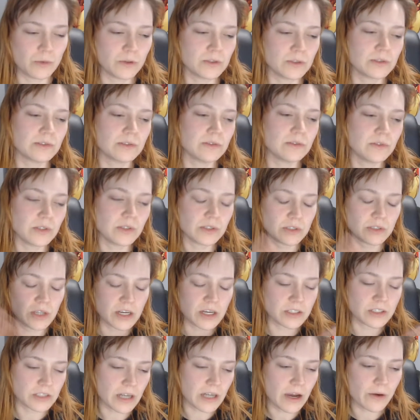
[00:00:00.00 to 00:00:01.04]
So if you change
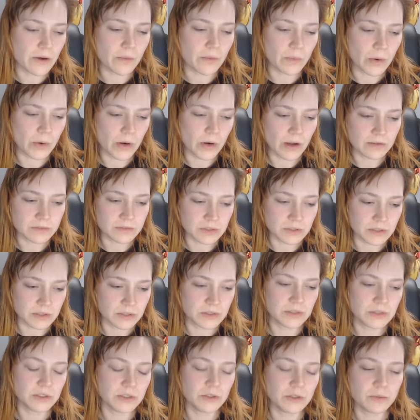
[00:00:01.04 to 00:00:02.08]
it out more often,
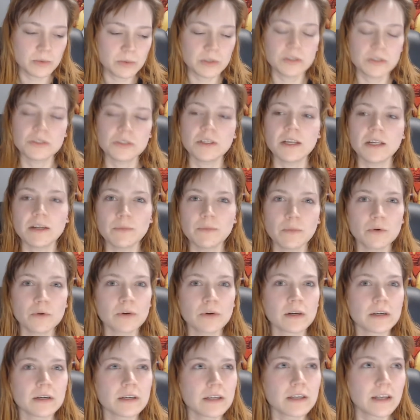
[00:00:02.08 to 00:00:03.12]
you appreciate it
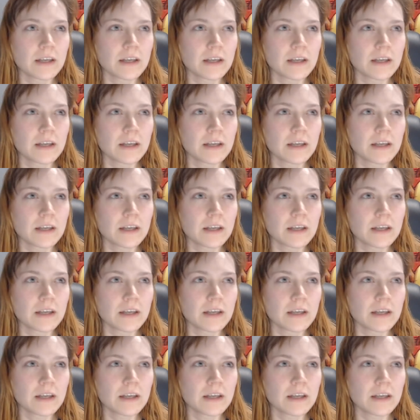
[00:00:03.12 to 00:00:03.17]
more.